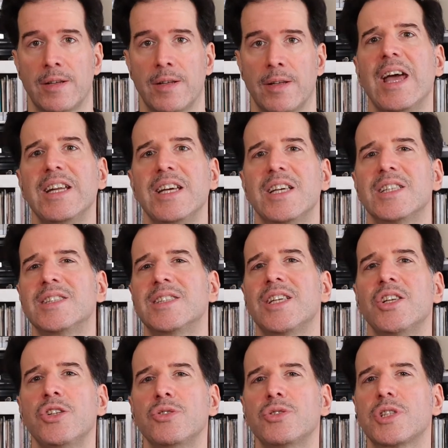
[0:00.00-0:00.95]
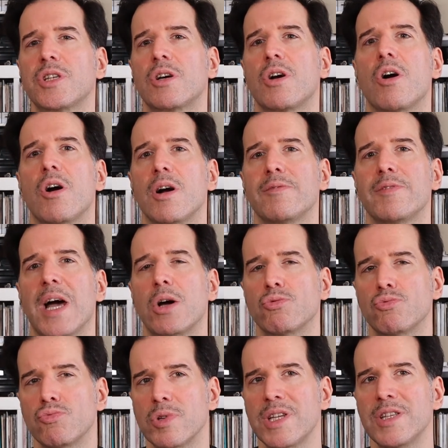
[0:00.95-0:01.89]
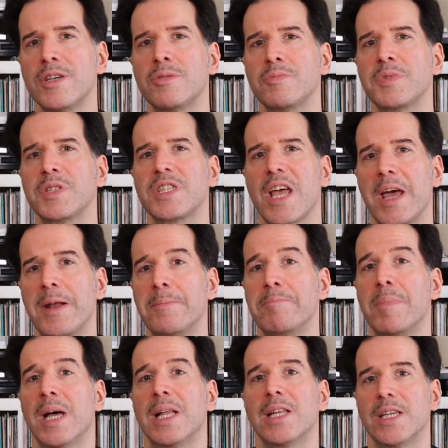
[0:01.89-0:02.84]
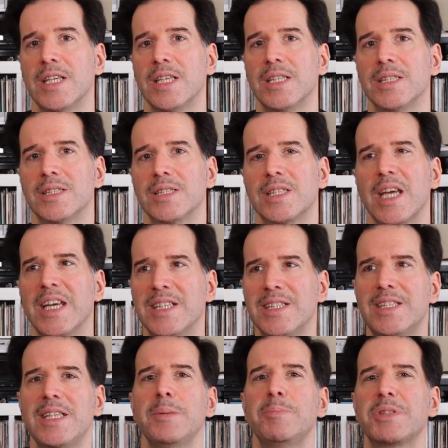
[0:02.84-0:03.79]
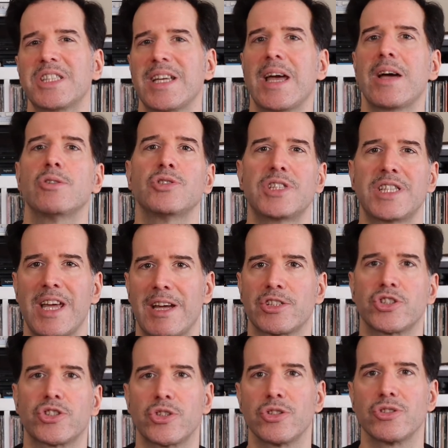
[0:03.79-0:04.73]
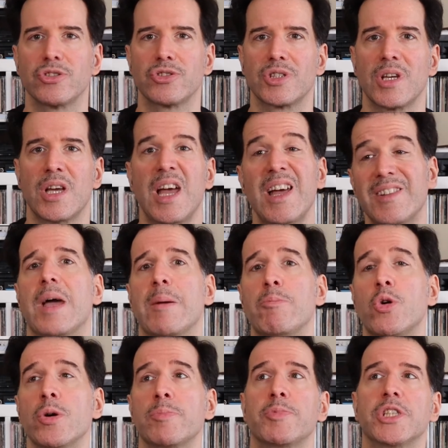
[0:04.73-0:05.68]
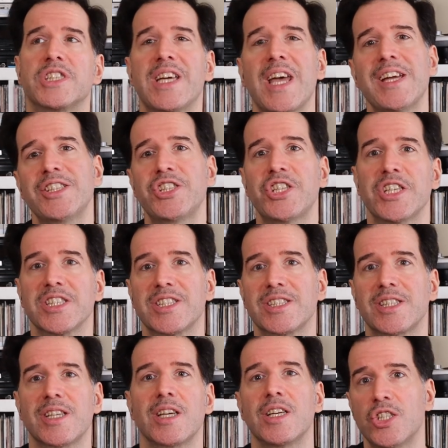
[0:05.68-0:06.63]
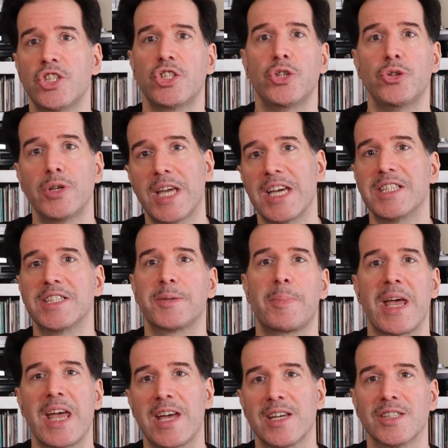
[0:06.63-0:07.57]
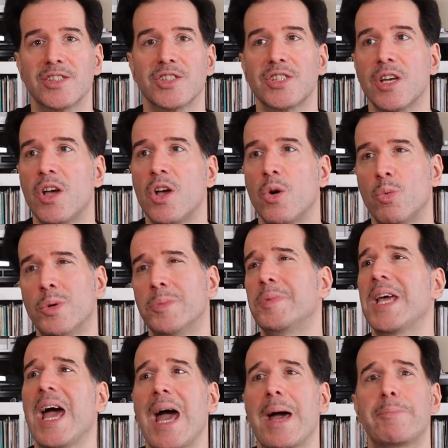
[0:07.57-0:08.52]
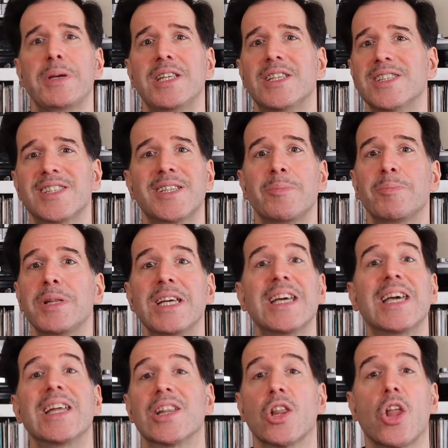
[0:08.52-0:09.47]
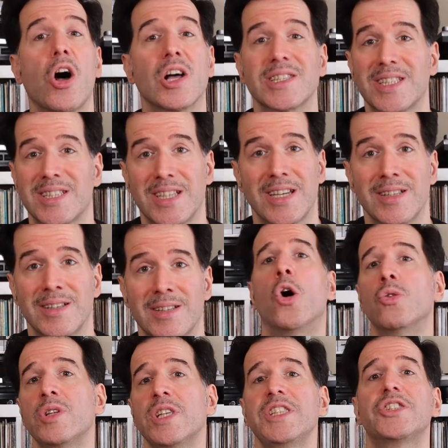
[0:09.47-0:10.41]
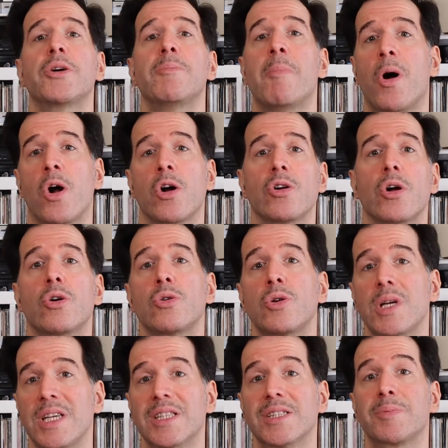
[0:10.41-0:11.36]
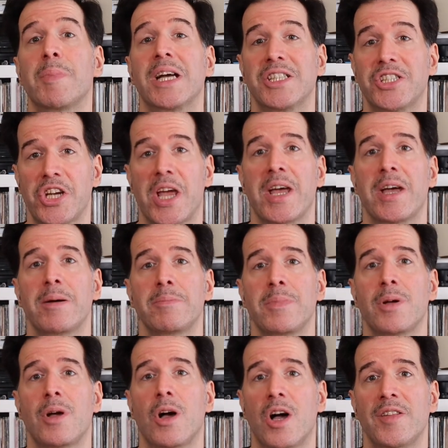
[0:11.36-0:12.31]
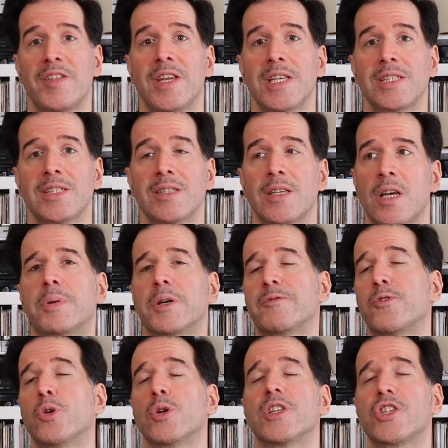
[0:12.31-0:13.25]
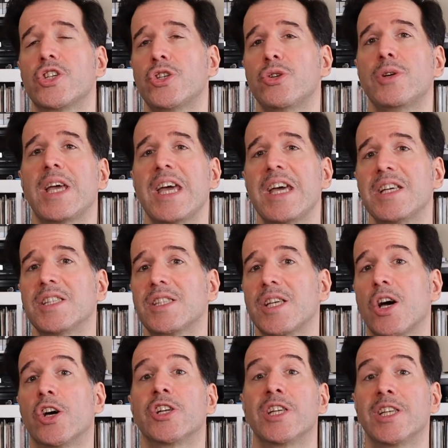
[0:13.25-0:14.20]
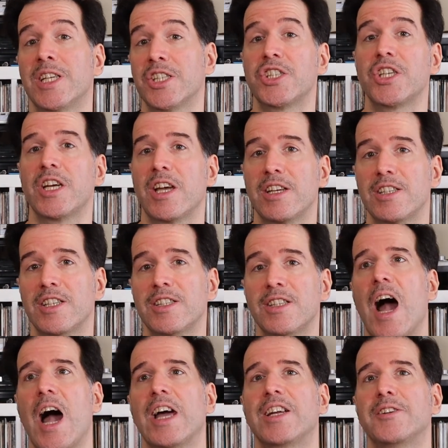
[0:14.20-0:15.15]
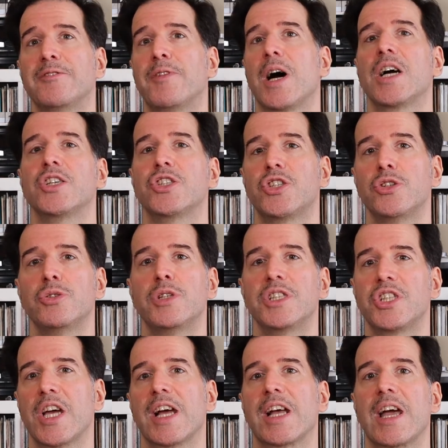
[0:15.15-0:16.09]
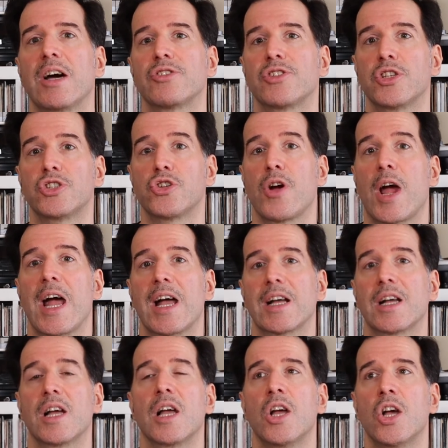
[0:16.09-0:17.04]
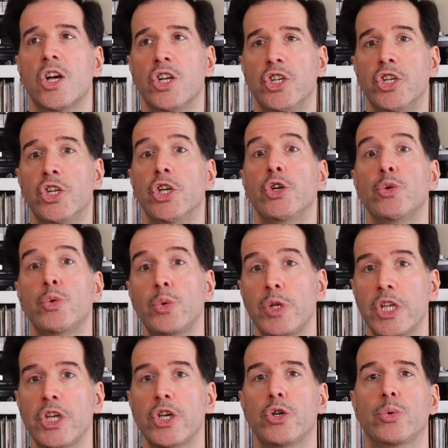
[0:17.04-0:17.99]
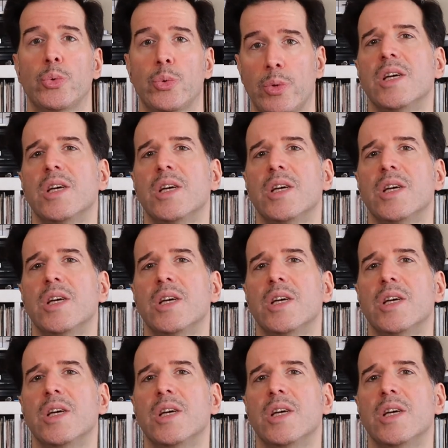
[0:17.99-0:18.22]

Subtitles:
And he continues to carve out rhythms and melodies in deep sound textures that more pretentious shoegaze bands would be happy to simply get lost in. Only Tomorrow is my jam on this, but for the shoegaze uninitiated, I'd advise you to check out the track New You.